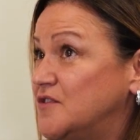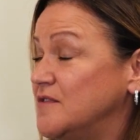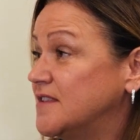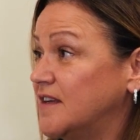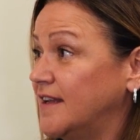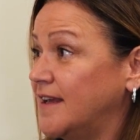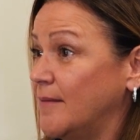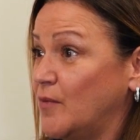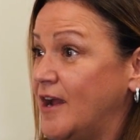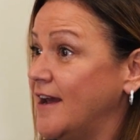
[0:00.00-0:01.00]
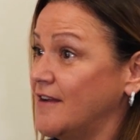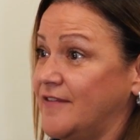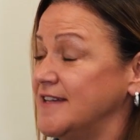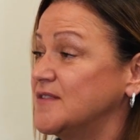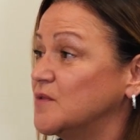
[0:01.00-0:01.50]
students can come right out of
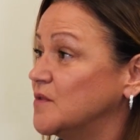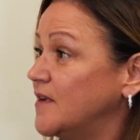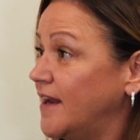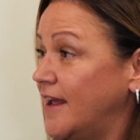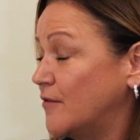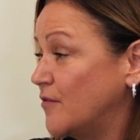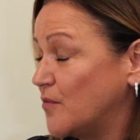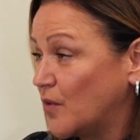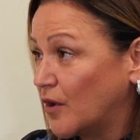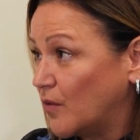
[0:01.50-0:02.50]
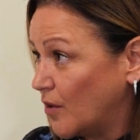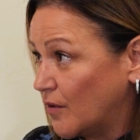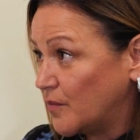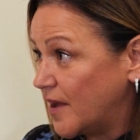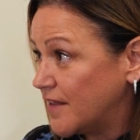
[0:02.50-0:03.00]
high school and enter the work
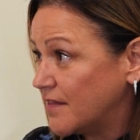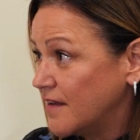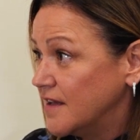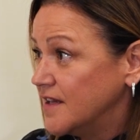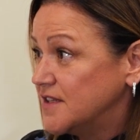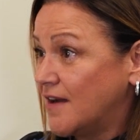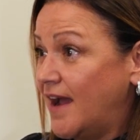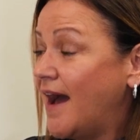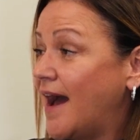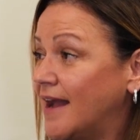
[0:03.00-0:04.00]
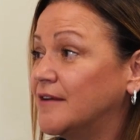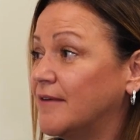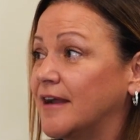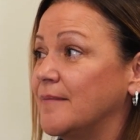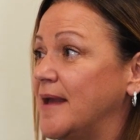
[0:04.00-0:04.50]
world with. So I highly
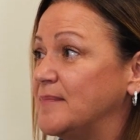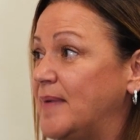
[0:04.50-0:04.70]
recommend